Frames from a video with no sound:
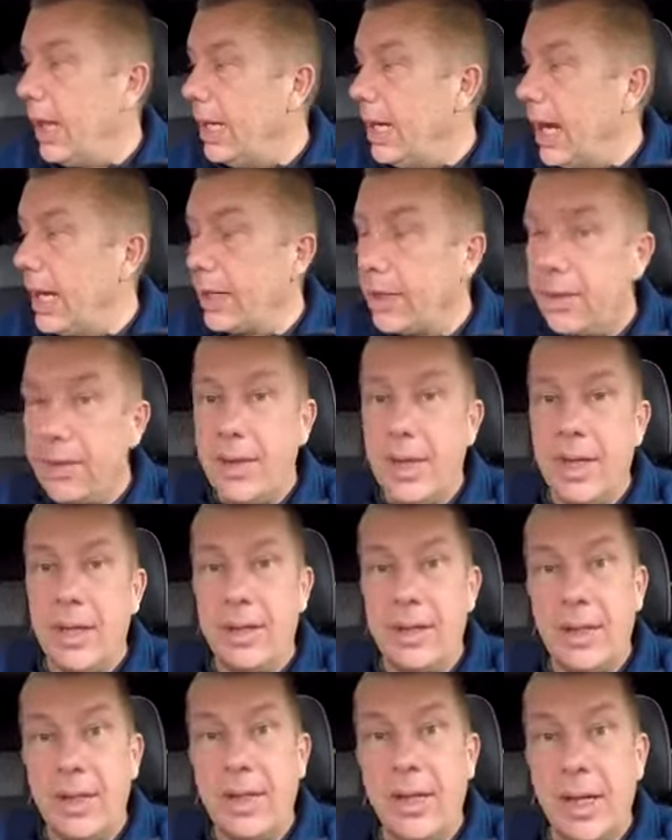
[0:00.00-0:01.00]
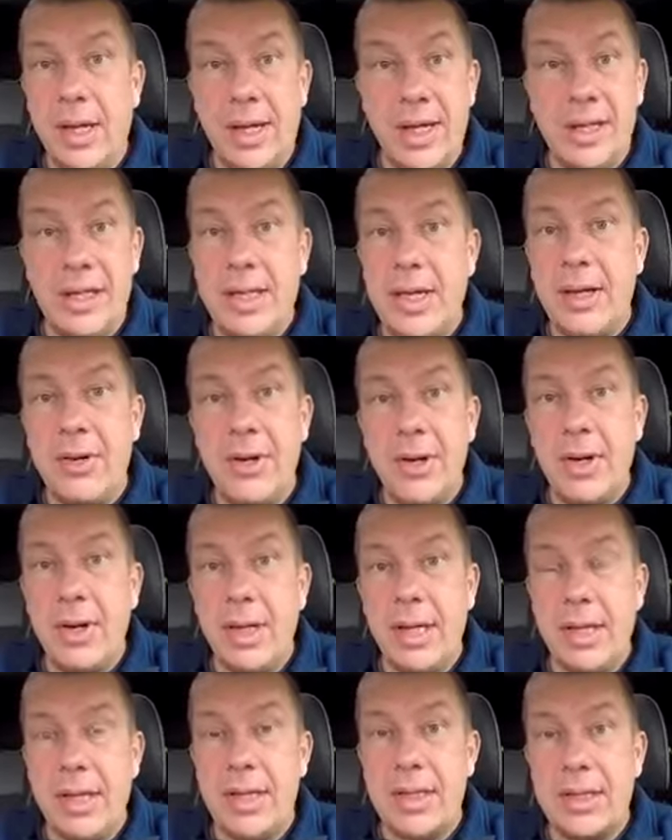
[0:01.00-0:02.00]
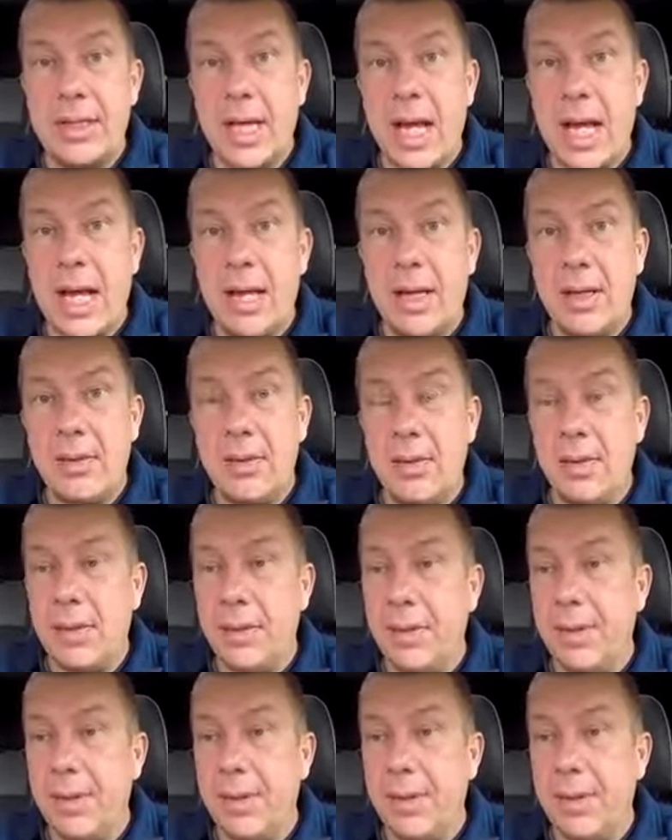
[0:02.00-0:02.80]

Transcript: I like the interior in this car,